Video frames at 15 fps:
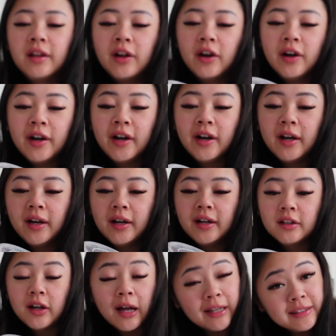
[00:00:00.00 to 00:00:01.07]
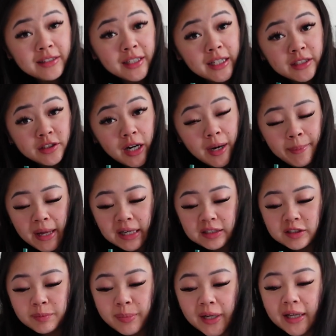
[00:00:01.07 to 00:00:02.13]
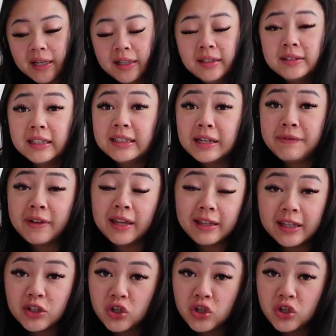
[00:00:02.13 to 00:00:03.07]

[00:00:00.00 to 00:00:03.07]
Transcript: You're not as good as Starbucks, but significantly